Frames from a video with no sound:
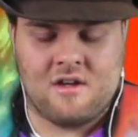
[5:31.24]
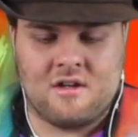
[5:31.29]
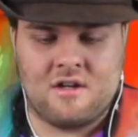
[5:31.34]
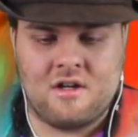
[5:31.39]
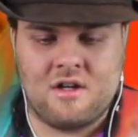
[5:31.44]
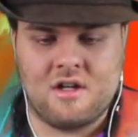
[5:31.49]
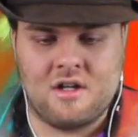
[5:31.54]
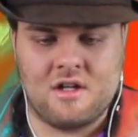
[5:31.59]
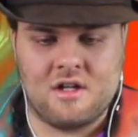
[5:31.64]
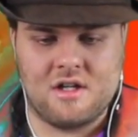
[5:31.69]

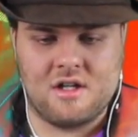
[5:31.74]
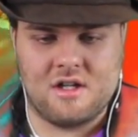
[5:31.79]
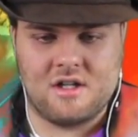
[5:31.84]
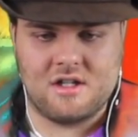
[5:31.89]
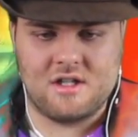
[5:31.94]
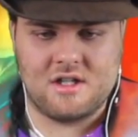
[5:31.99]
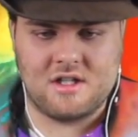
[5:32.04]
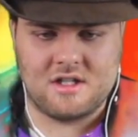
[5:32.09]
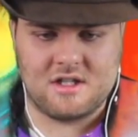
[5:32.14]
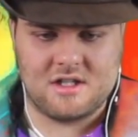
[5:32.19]

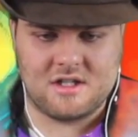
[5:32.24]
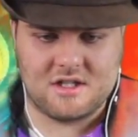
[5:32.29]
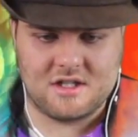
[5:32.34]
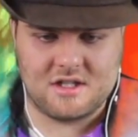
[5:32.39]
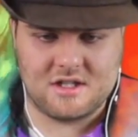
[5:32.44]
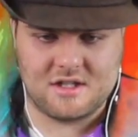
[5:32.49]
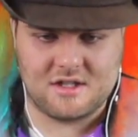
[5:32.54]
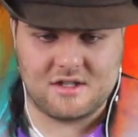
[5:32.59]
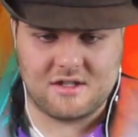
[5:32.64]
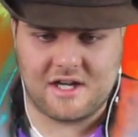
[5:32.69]

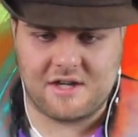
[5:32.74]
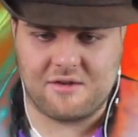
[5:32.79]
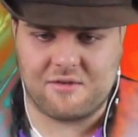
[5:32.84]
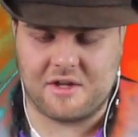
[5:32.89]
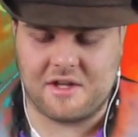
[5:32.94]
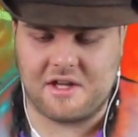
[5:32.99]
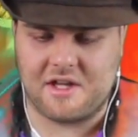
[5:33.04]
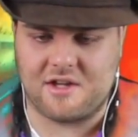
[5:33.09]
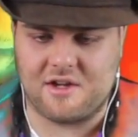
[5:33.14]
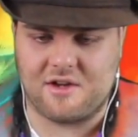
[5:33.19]
Oh, I
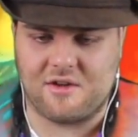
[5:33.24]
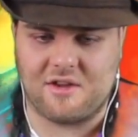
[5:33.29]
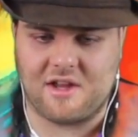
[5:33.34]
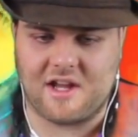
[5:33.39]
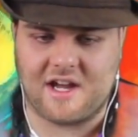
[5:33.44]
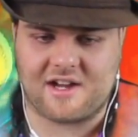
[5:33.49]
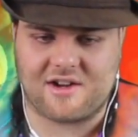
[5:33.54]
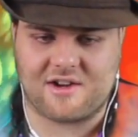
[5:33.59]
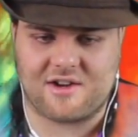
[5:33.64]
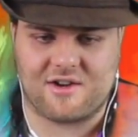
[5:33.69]
really don't
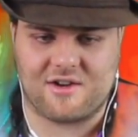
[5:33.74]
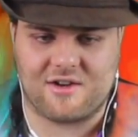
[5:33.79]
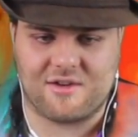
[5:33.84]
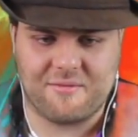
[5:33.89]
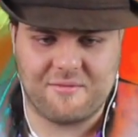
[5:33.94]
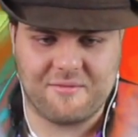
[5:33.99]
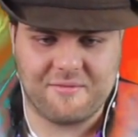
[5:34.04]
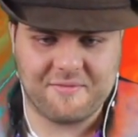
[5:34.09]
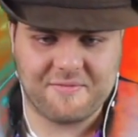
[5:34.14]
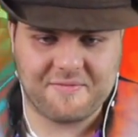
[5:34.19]
like her.